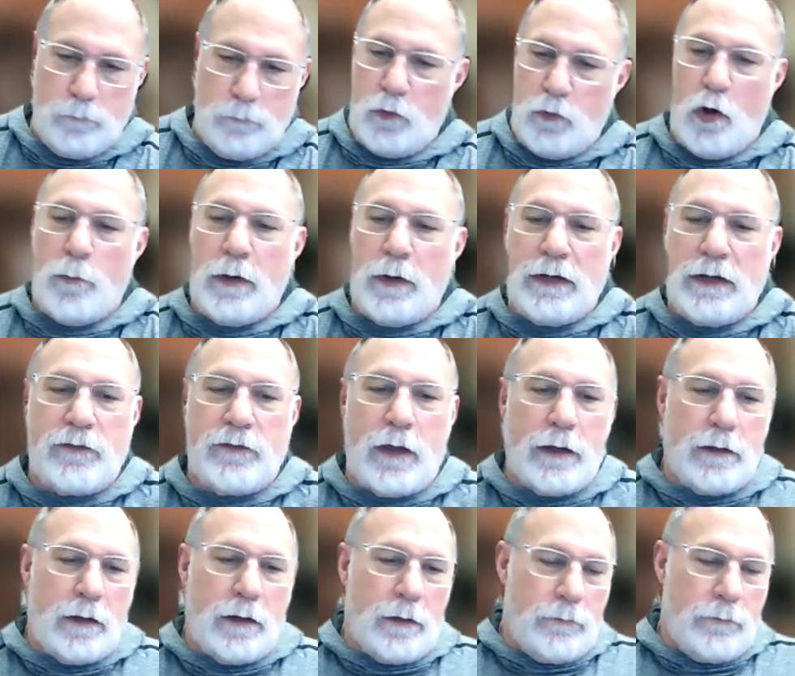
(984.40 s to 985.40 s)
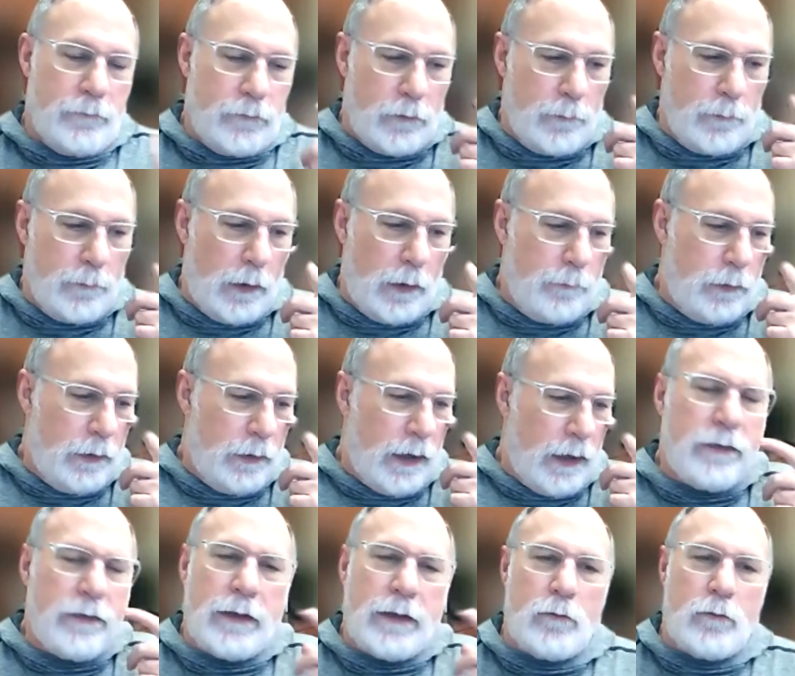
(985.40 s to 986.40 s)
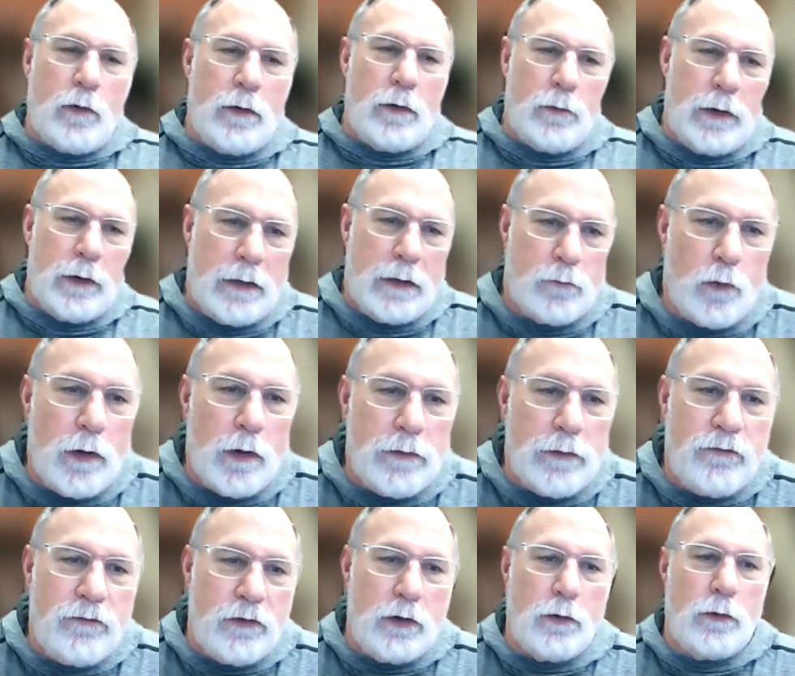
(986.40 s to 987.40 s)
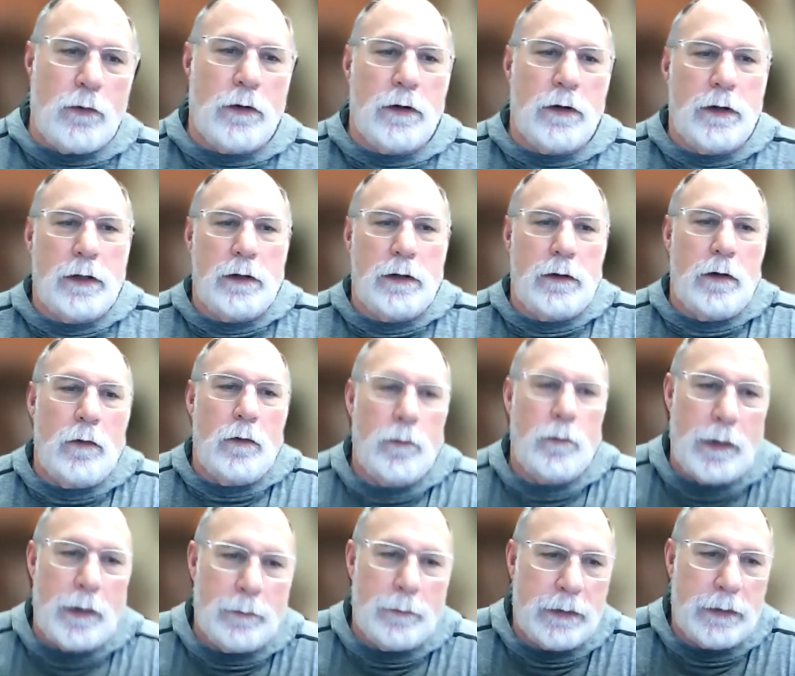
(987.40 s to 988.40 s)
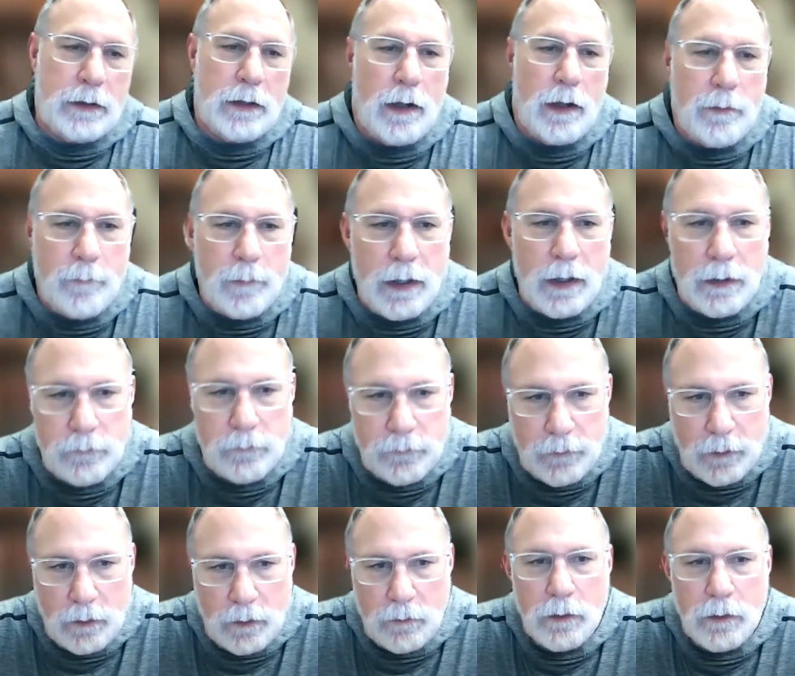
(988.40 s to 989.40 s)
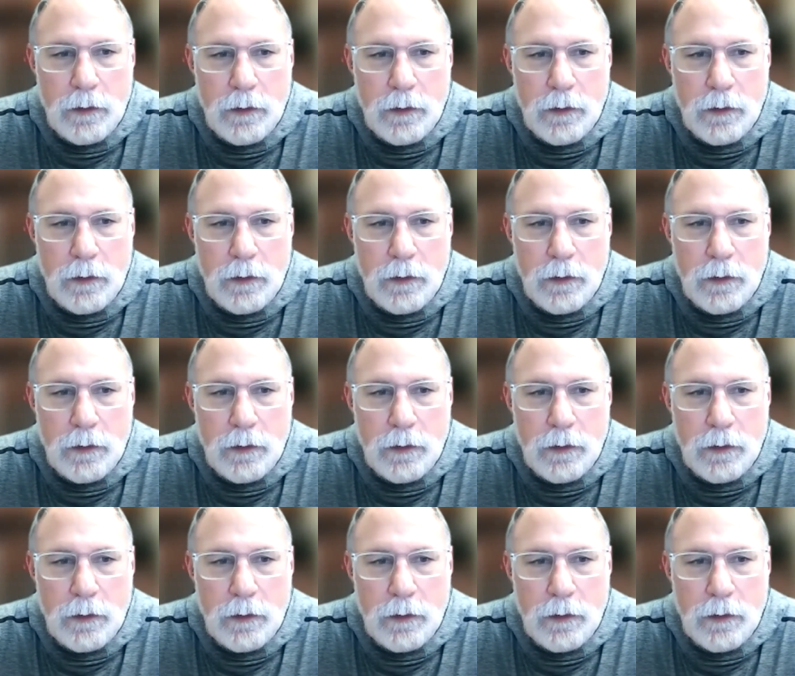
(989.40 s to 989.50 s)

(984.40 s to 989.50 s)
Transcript: Nobody signed up for public. I think we had one viewer and no public comment, so.